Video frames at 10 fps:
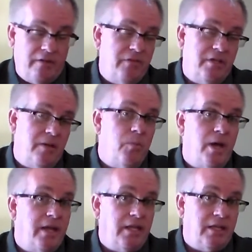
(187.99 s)
If you keep
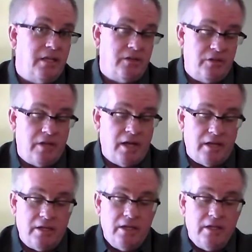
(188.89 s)
wetting it and you're
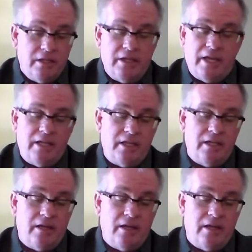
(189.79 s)
not getting,